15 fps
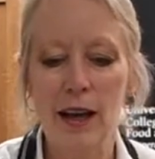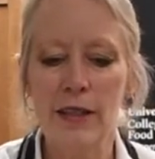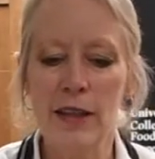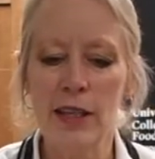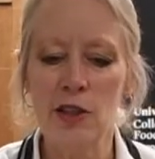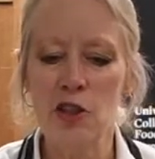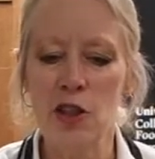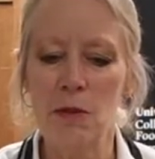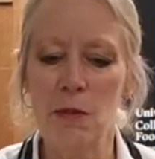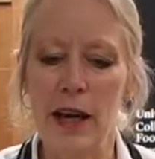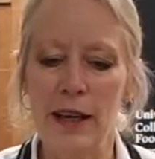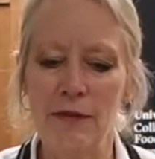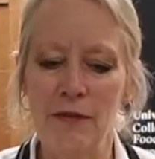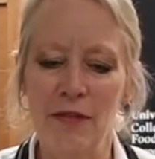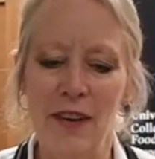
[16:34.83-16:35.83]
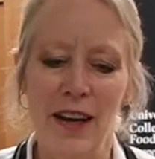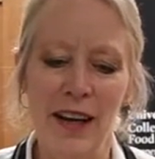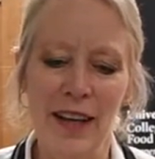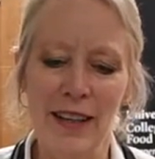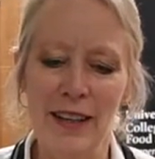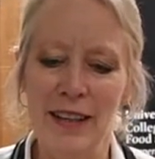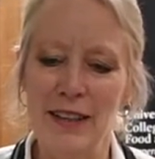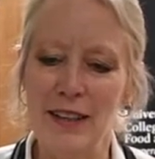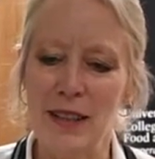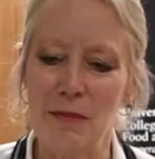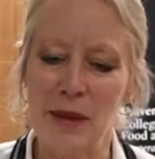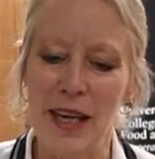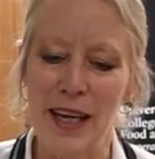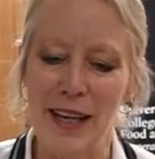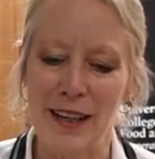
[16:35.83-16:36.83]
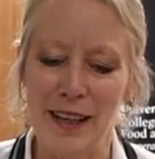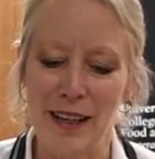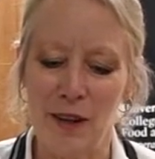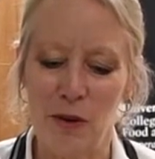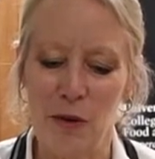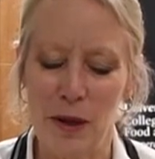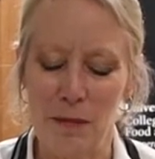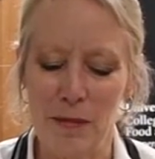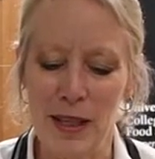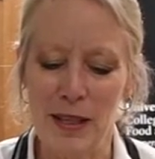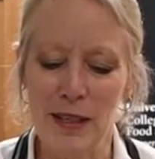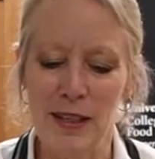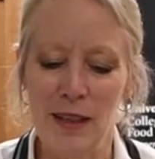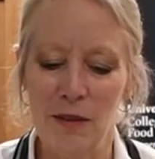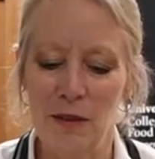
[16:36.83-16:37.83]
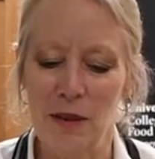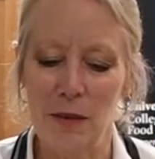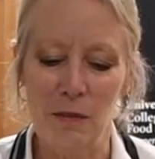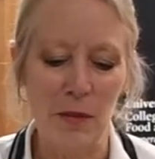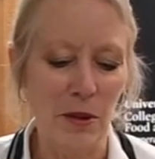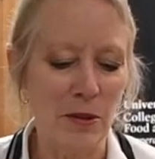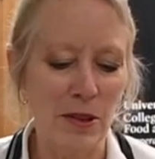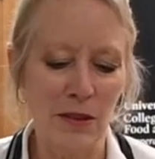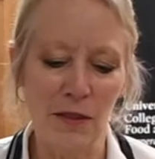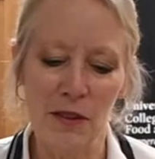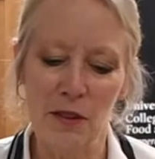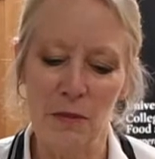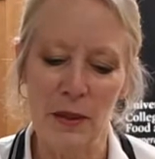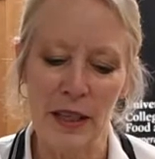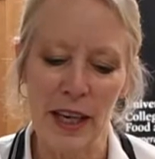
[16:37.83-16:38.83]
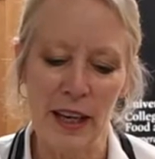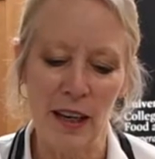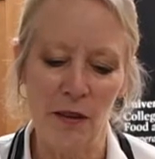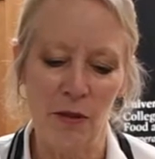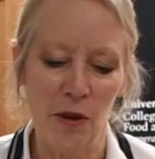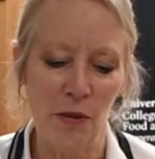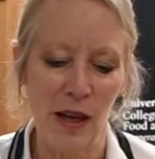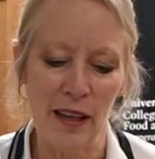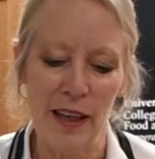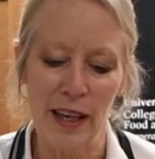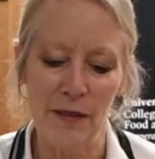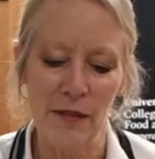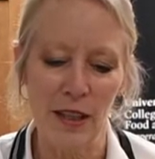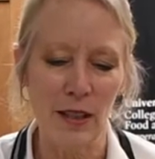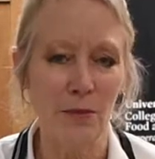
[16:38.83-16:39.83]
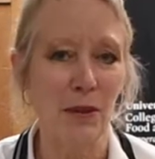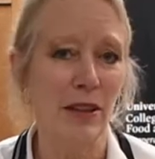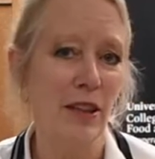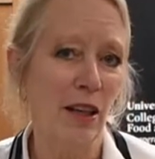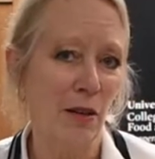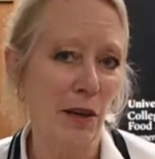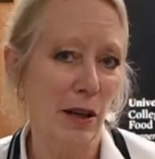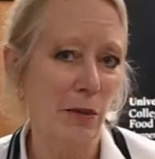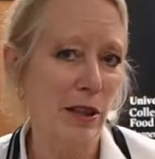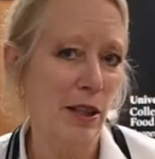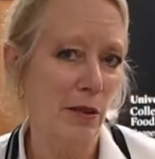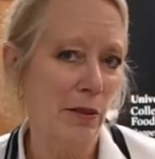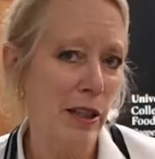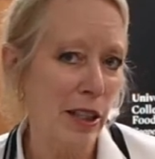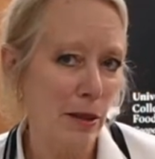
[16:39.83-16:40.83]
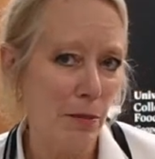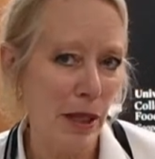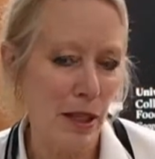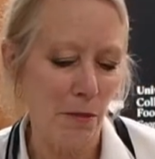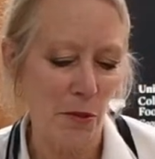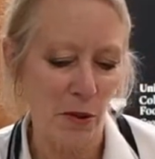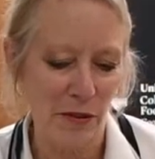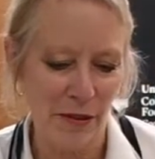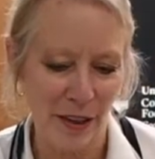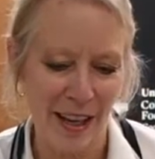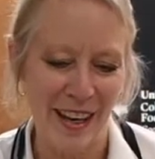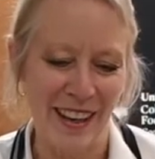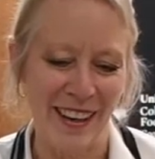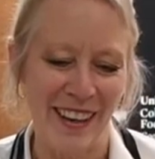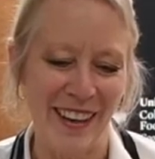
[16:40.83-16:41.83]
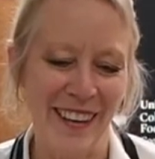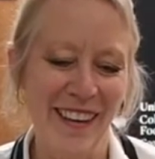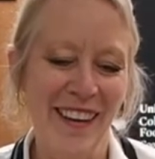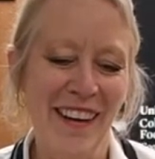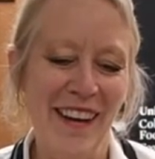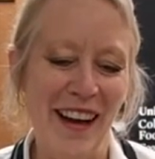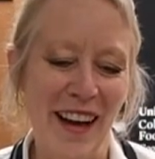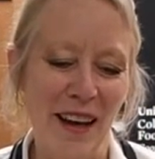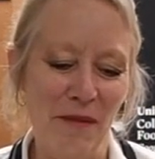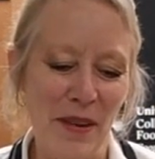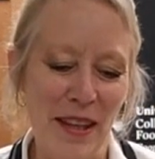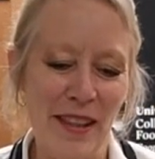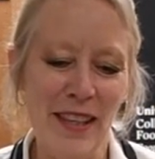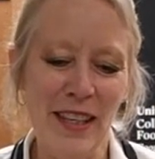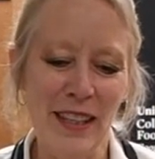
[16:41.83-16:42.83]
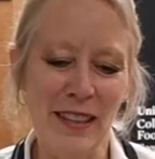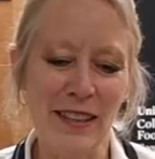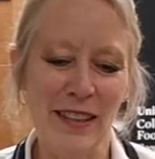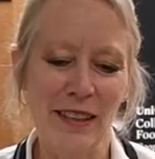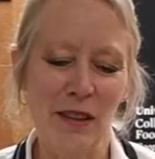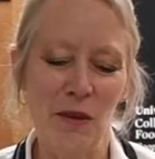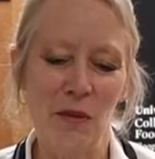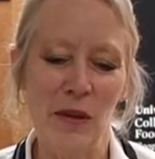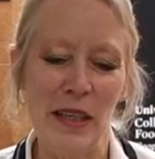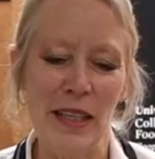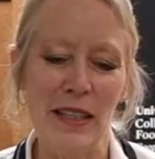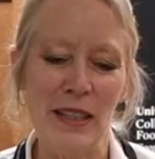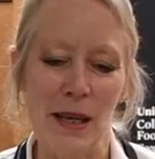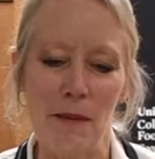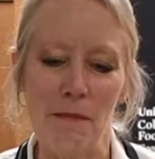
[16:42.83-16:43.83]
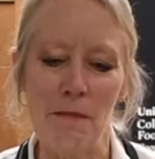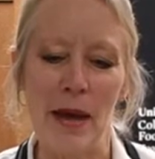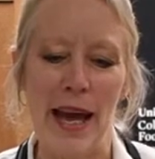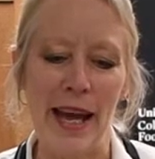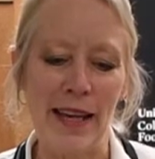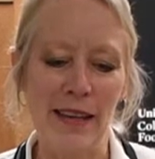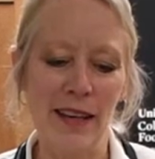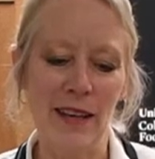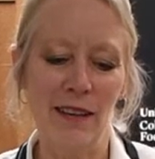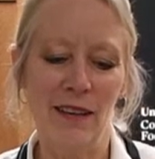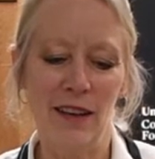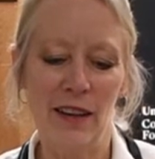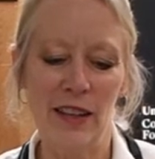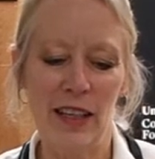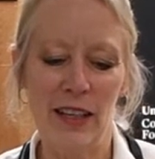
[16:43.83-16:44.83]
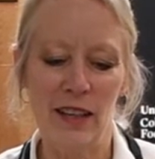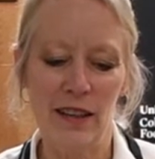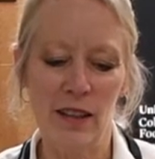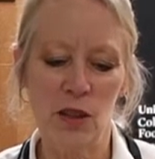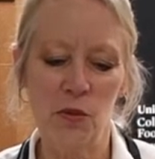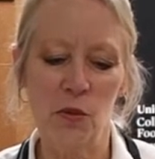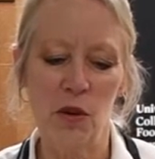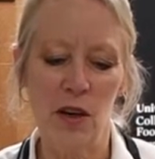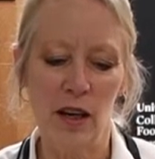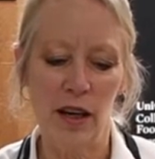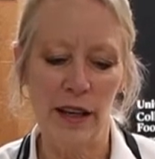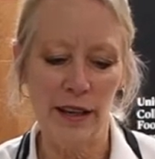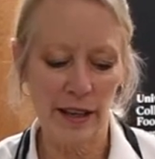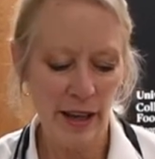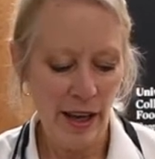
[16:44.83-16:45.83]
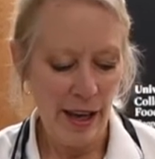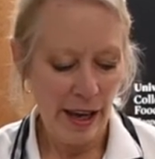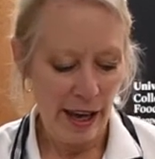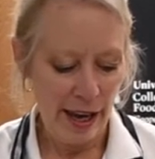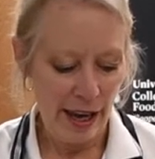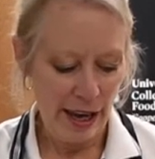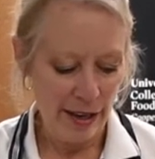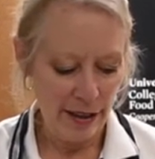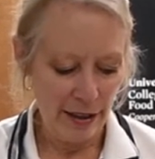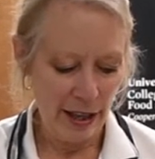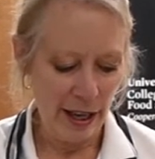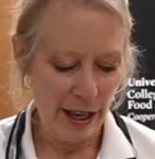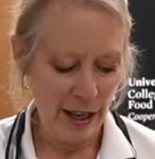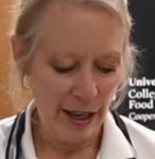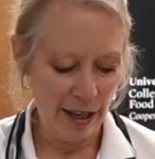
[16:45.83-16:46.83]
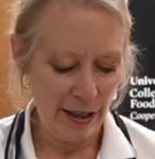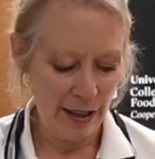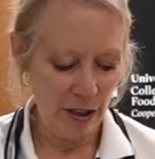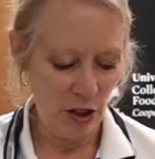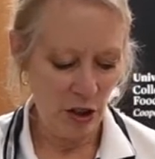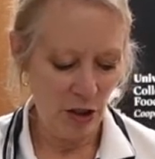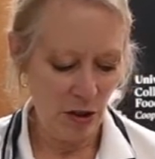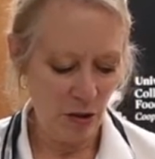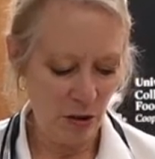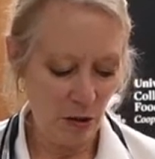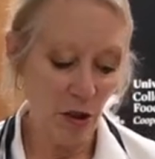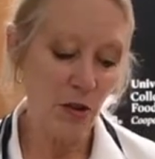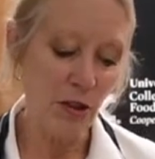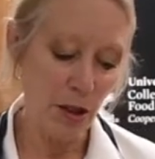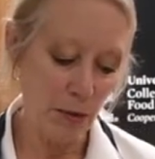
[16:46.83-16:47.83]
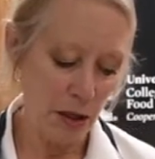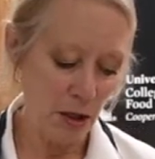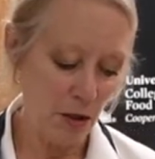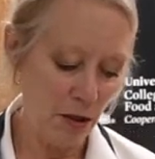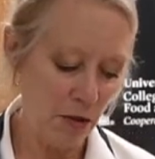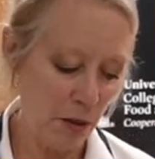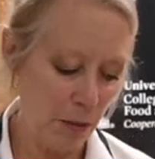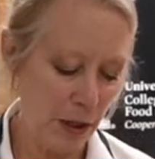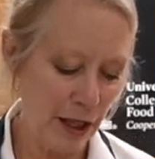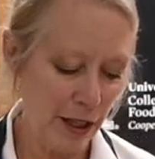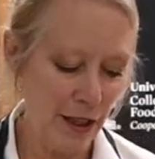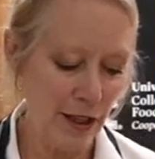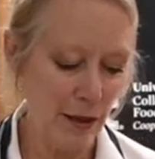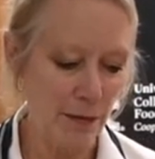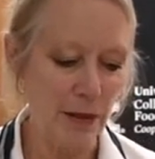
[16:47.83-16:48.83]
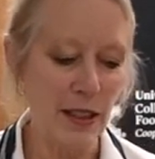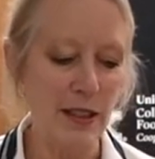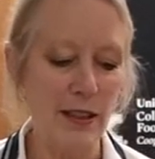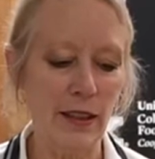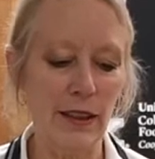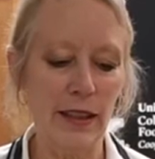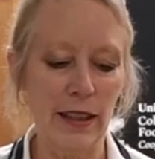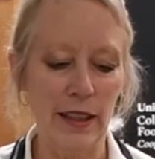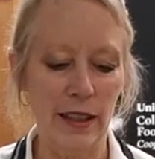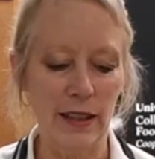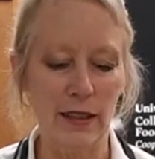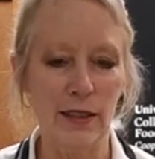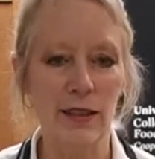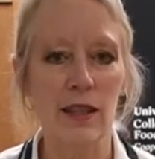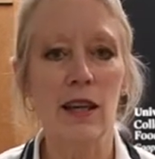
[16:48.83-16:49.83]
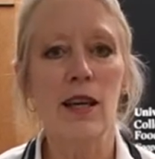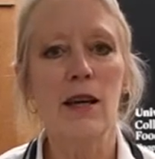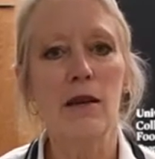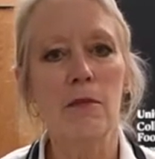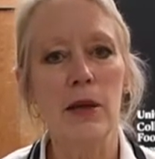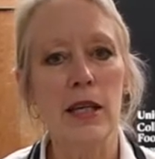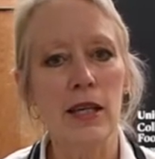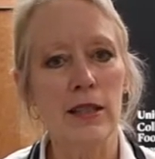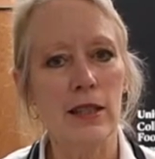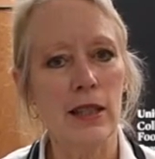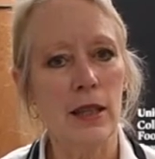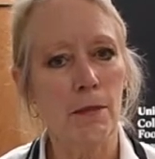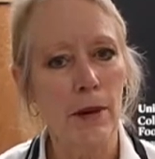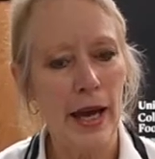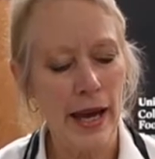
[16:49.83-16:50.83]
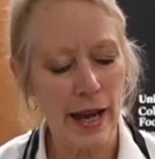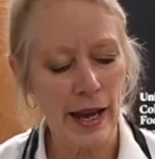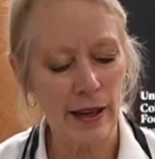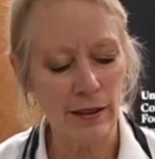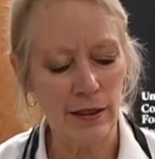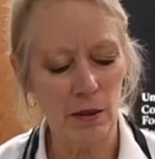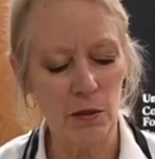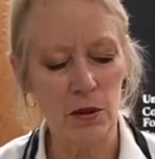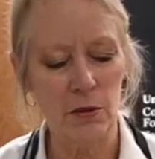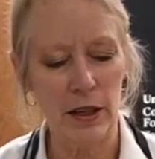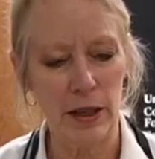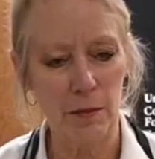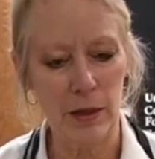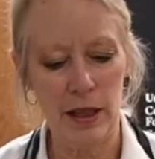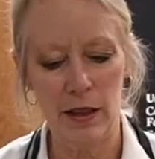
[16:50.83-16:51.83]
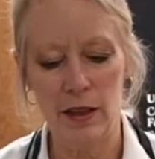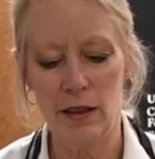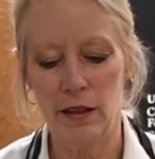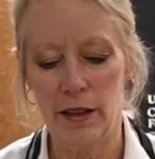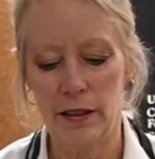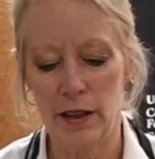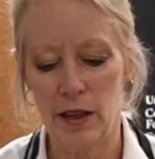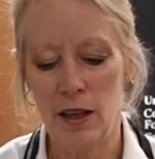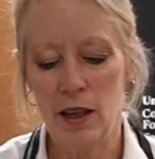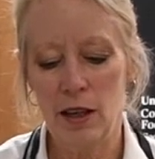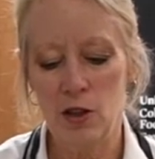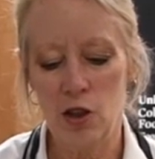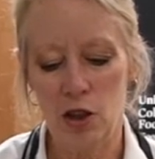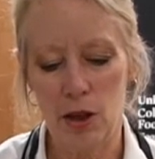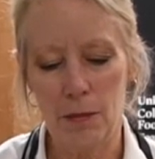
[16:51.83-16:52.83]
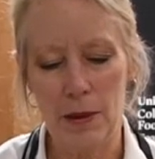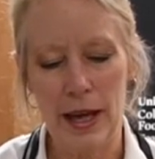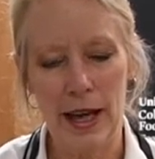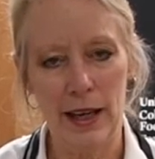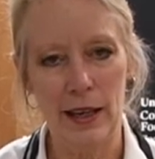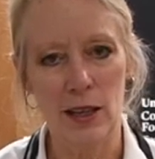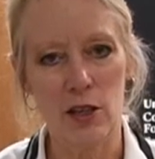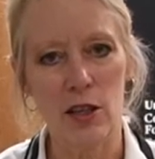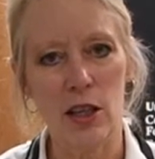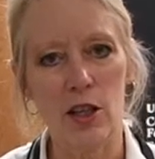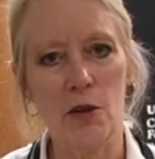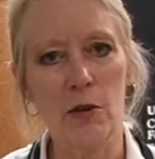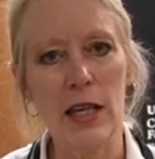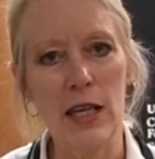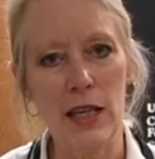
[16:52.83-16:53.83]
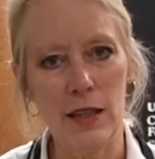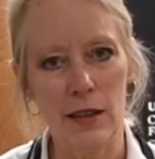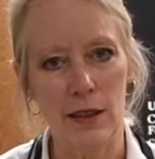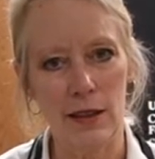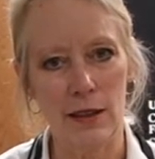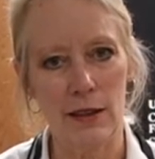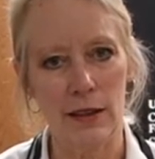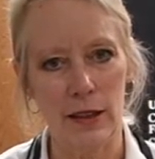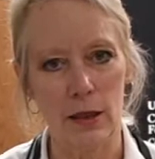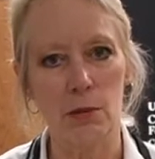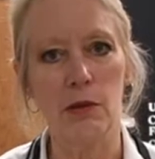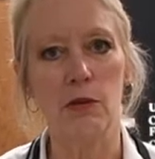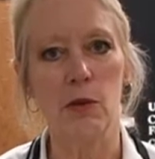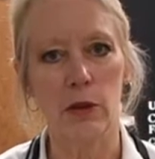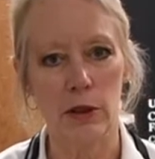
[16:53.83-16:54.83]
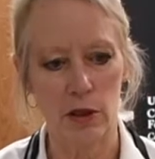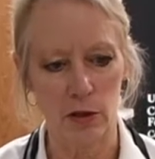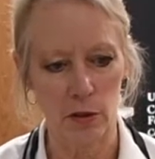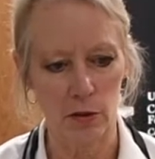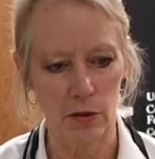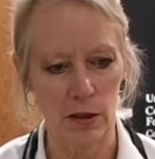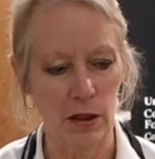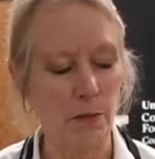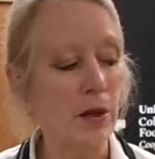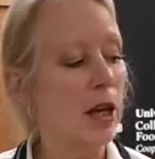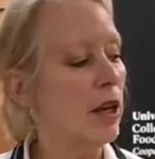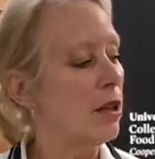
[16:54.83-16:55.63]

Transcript: This you might find in some canning equipment. Most of us who've been canning for a while have these, but you know what? We don't need them anymore for canning. This is a magnet on the end of this wand, and that is used to be used for picking up these lids, because in the past it was recommended on the jar package that you heat these lids before you used them.